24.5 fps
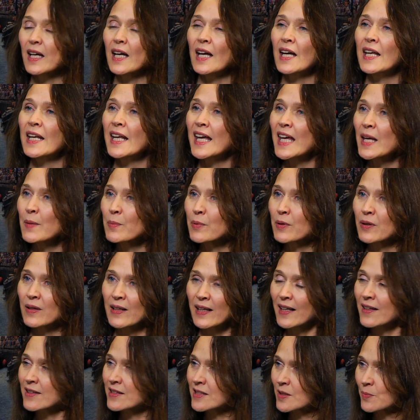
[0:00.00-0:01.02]
enable
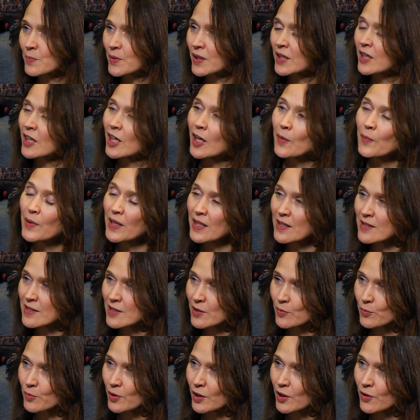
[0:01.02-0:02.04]
that to become
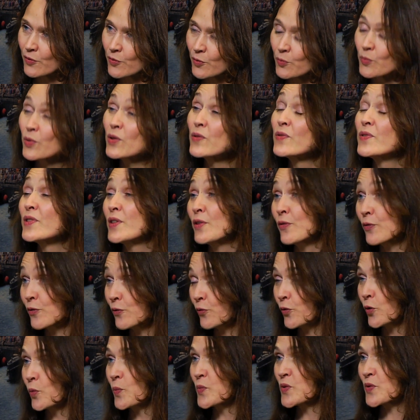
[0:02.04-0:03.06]
interwoven with
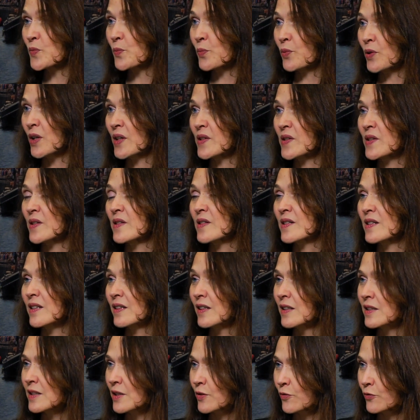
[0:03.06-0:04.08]
different forms of presence
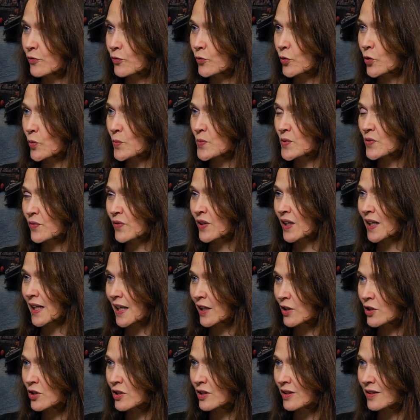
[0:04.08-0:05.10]
and different forms of
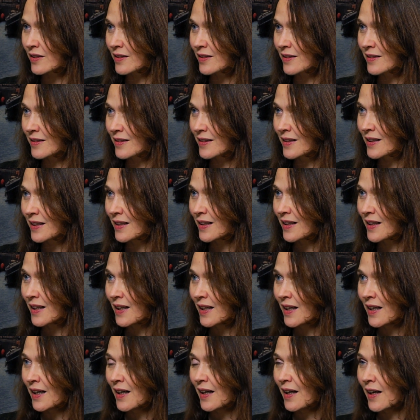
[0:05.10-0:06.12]
connection,
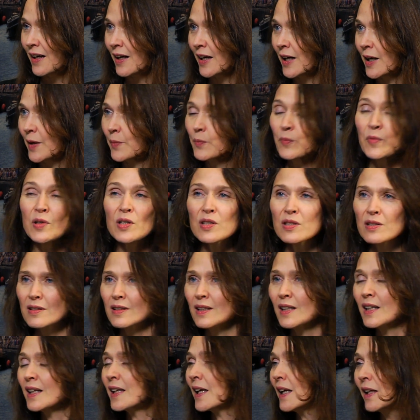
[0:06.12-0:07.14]
which
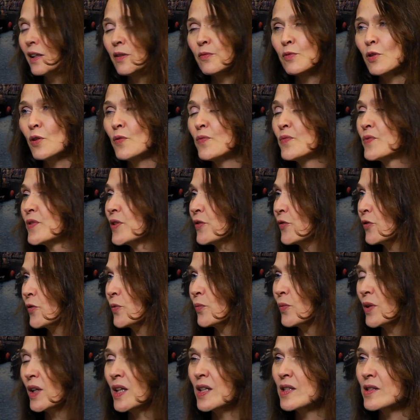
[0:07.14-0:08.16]
again involve
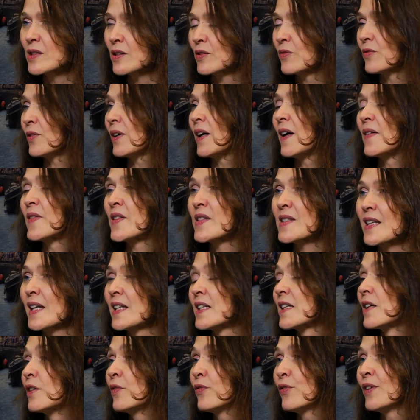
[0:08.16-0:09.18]
different ways of
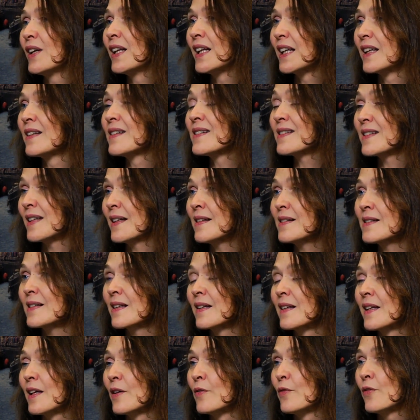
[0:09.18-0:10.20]
understanding and feeling and
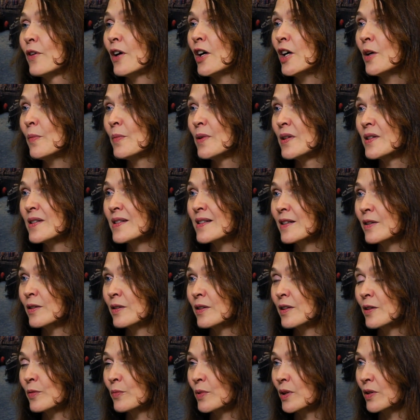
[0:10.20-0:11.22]
sensing the environments
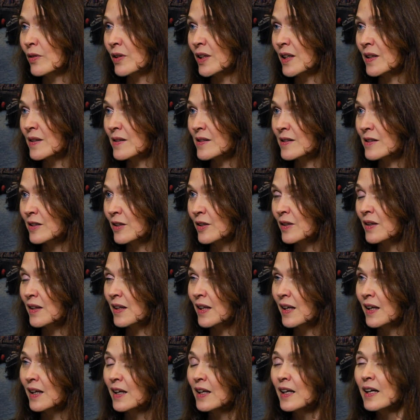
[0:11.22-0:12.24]
that we're in. So
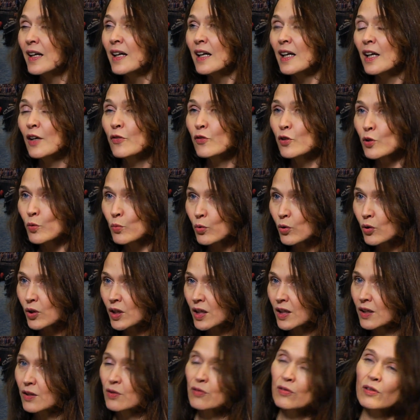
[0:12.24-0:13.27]
if you're
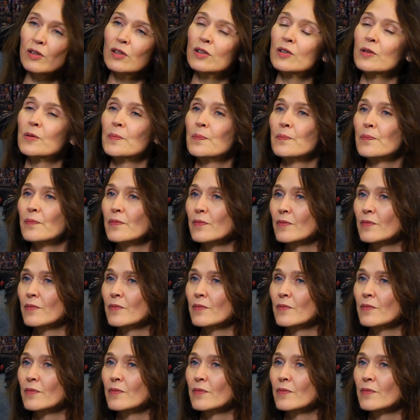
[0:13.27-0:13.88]
walking through